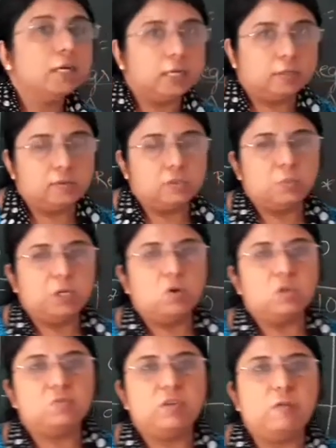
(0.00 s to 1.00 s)
tons,
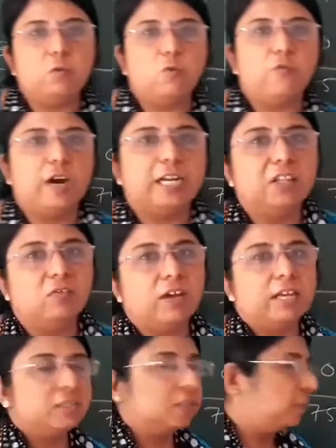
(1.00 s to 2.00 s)
because we have to find the
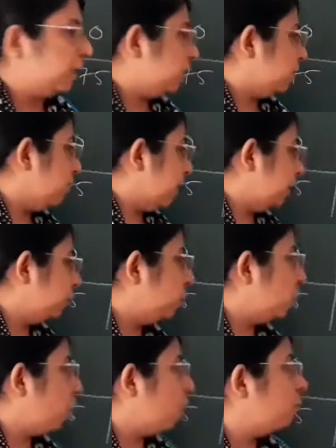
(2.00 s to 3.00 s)
estimated value
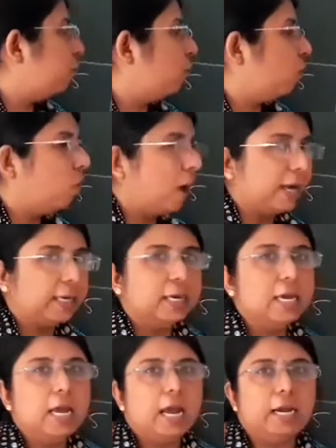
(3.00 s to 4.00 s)
of y
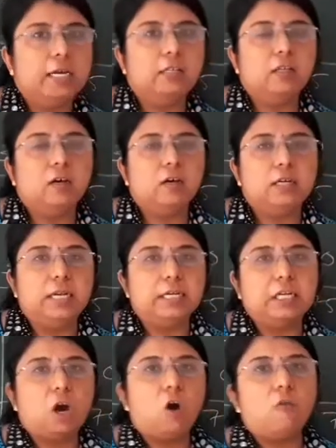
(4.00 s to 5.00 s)
and the
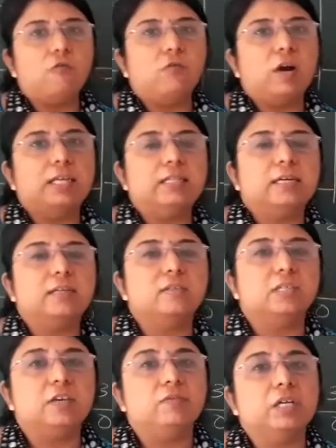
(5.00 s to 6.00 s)
data of y that is
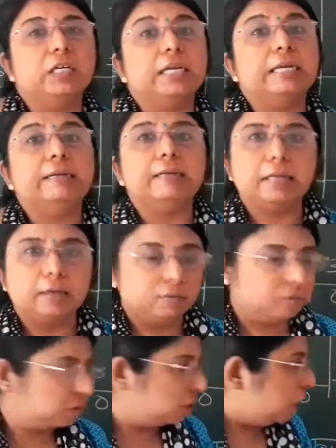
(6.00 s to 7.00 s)
given in
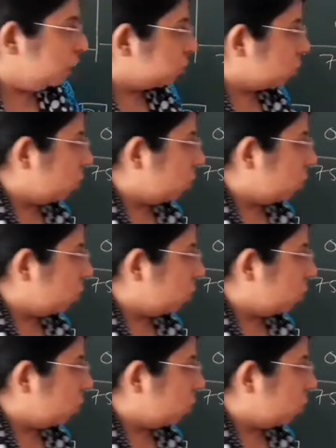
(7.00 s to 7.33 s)
tons. So